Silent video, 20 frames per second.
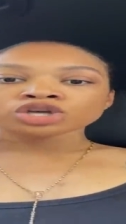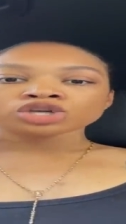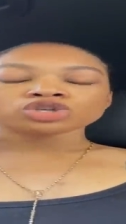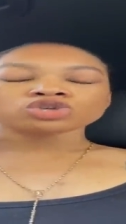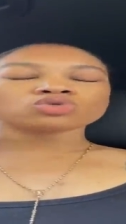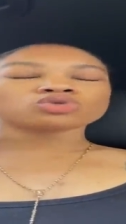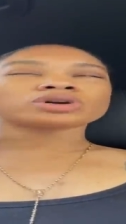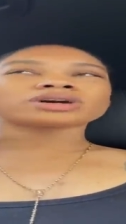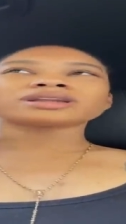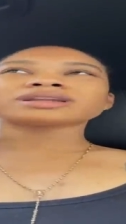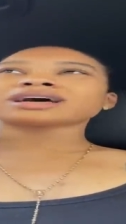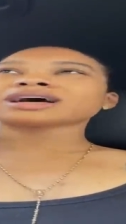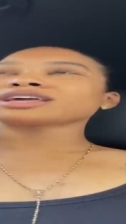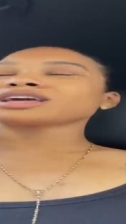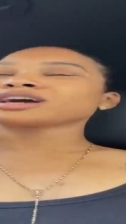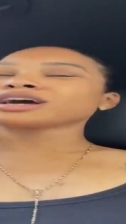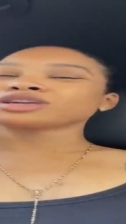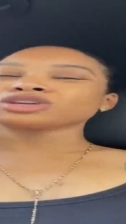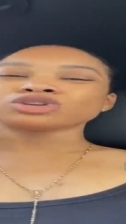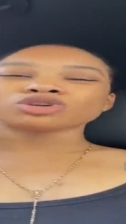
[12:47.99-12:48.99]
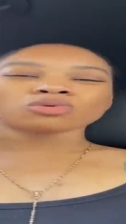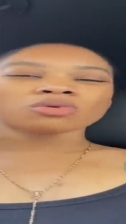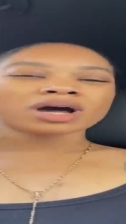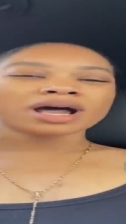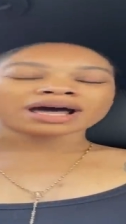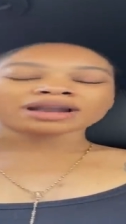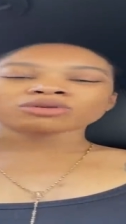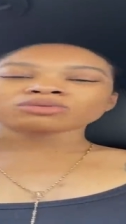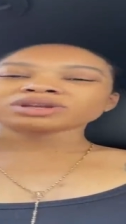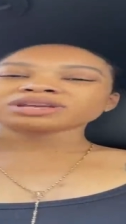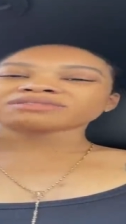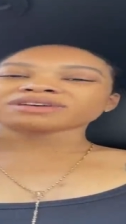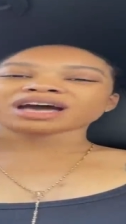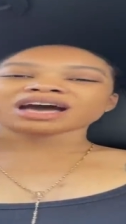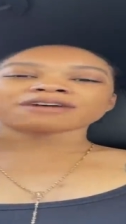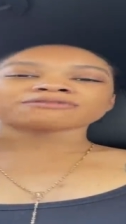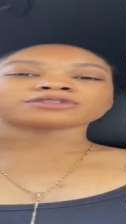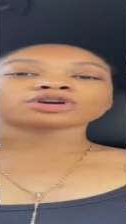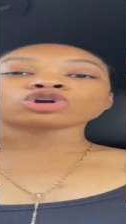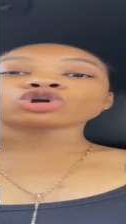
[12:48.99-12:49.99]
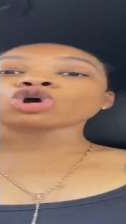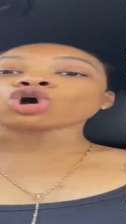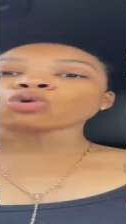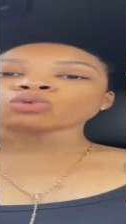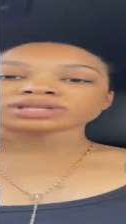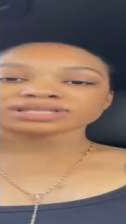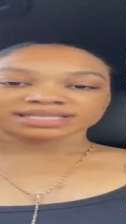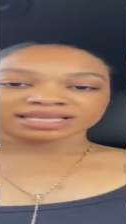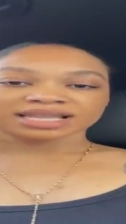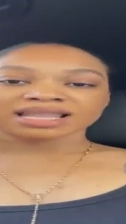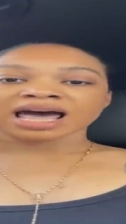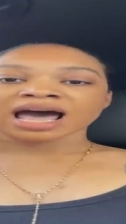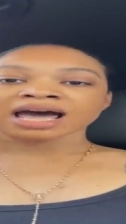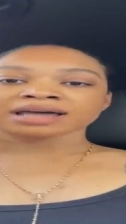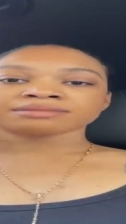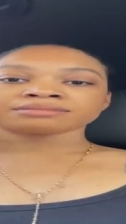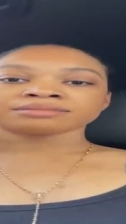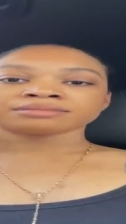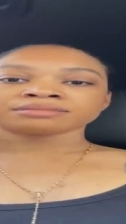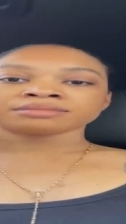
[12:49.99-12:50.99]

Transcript: You could, you know what? I don't even have to go into that.